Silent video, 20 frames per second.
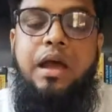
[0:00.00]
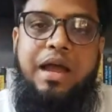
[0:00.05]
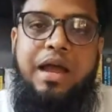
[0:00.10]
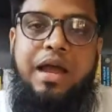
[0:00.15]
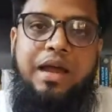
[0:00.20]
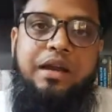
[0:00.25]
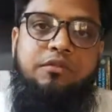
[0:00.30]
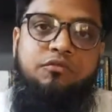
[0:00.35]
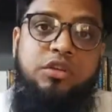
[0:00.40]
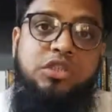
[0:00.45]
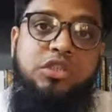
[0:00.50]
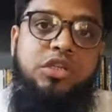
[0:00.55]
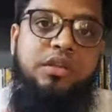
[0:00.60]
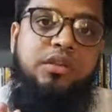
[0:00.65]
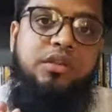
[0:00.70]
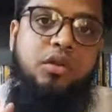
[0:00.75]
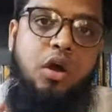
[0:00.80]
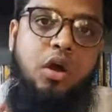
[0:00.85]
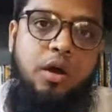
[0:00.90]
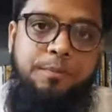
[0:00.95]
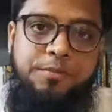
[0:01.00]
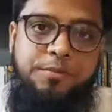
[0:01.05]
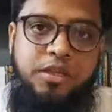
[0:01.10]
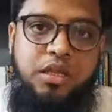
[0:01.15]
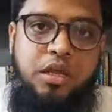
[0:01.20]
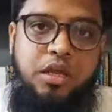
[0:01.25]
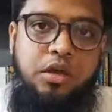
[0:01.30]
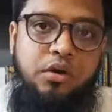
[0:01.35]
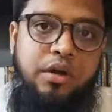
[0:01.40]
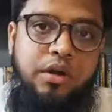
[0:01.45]
and which is
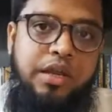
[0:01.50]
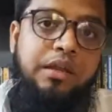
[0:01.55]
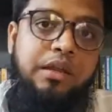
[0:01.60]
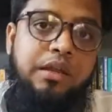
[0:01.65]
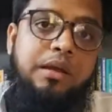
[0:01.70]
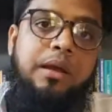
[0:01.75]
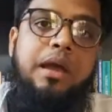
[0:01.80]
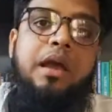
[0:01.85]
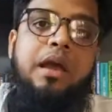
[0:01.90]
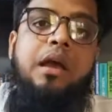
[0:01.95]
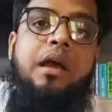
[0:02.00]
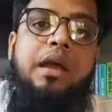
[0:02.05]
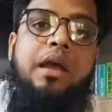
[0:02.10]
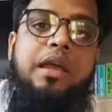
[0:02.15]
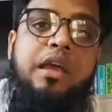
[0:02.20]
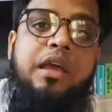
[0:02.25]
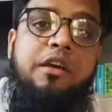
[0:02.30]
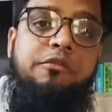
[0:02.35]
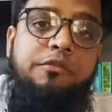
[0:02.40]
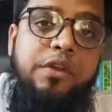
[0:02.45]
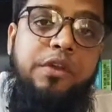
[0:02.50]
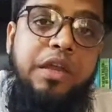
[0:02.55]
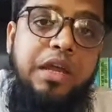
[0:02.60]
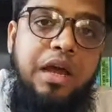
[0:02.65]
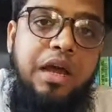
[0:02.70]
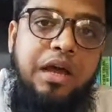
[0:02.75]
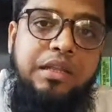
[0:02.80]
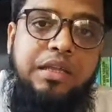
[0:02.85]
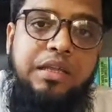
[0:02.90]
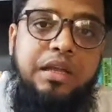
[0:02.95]
obscuring
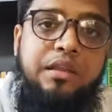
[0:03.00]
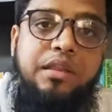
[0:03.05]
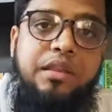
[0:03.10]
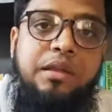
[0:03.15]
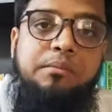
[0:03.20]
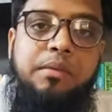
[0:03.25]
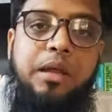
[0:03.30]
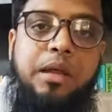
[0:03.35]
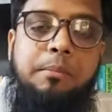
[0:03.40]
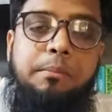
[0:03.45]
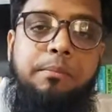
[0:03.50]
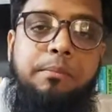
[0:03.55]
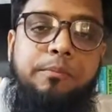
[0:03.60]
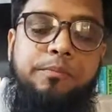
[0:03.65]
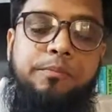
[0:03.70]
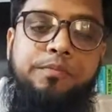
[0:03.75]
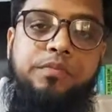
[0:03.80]
every other symptom,